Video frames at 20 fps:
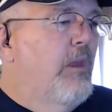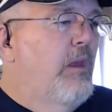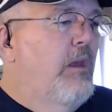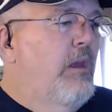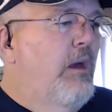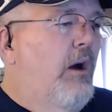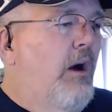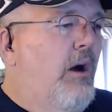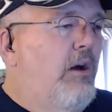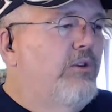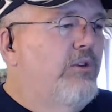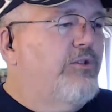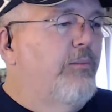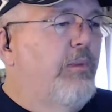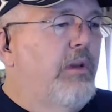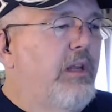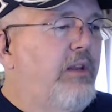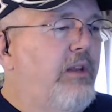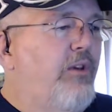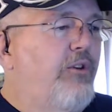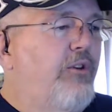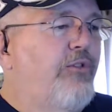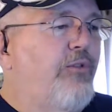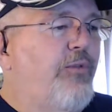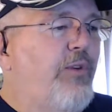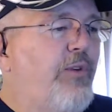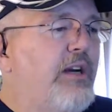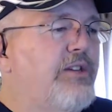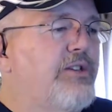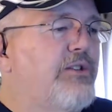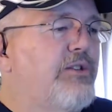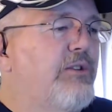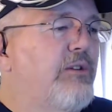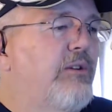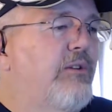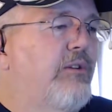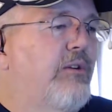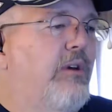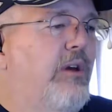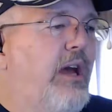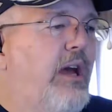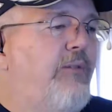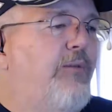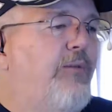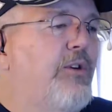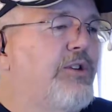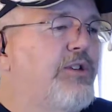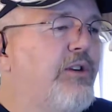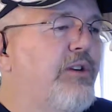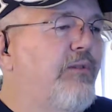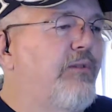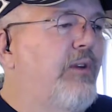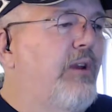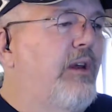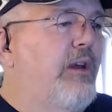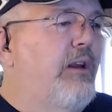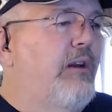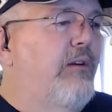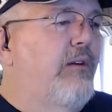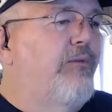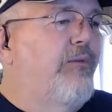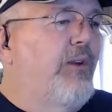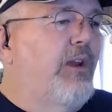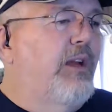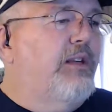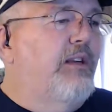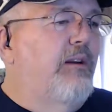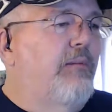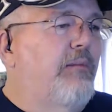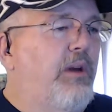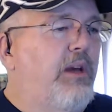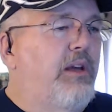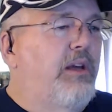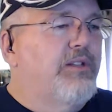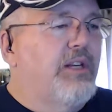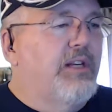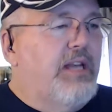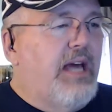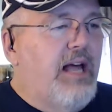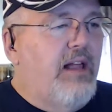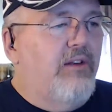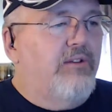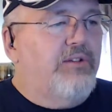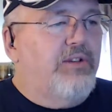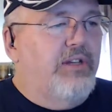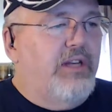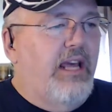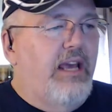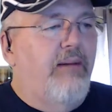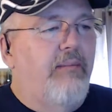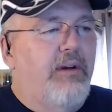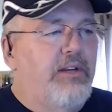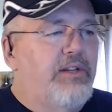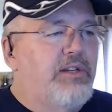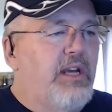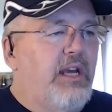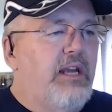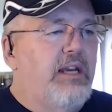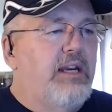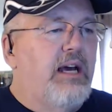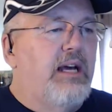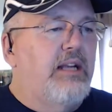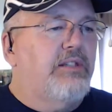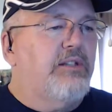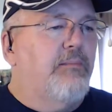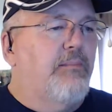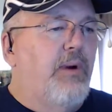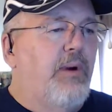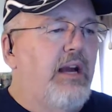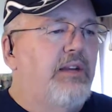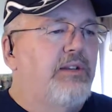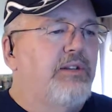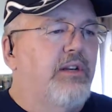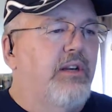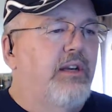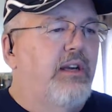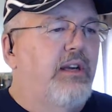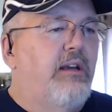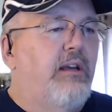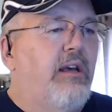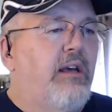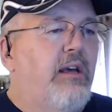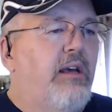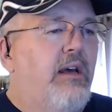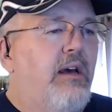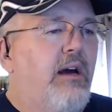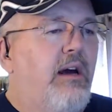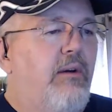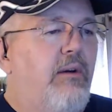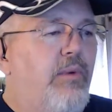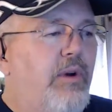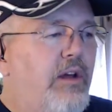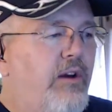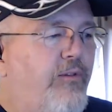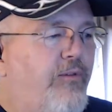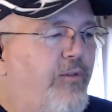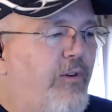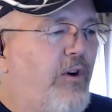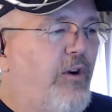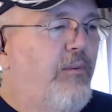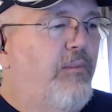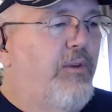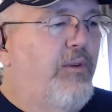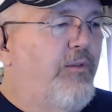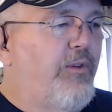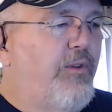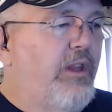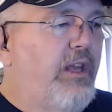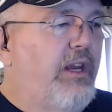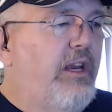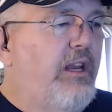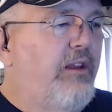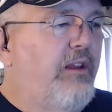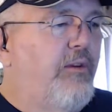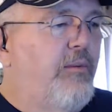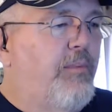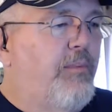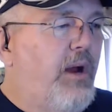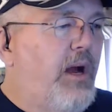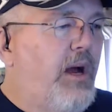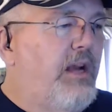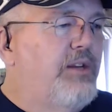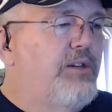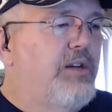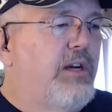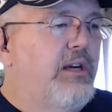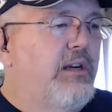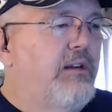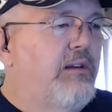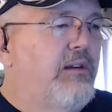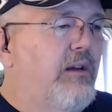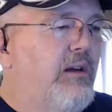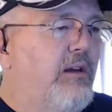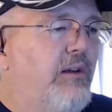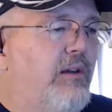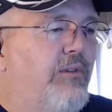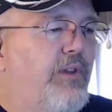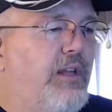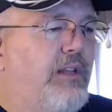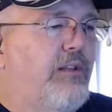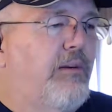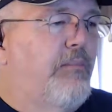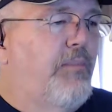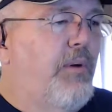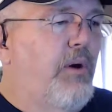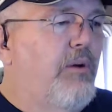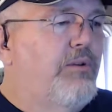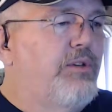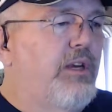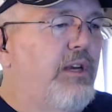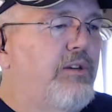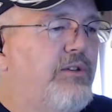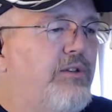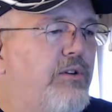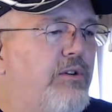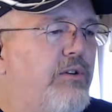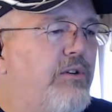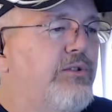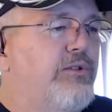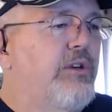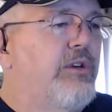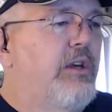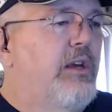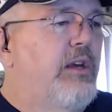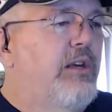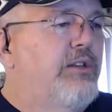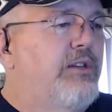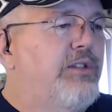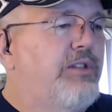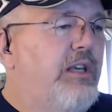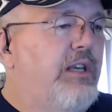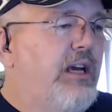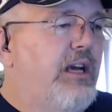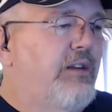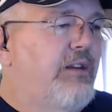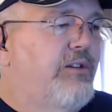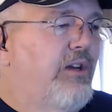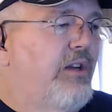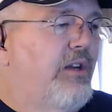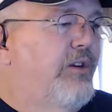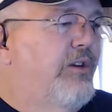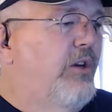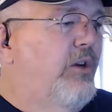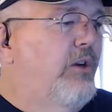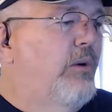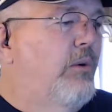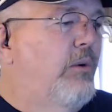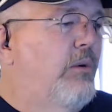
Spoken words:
Ultimately, those efforts inflicted millions of dollars of damage and, not surprisingly, reaffirmed the validity of the project that the protesters set out to undo.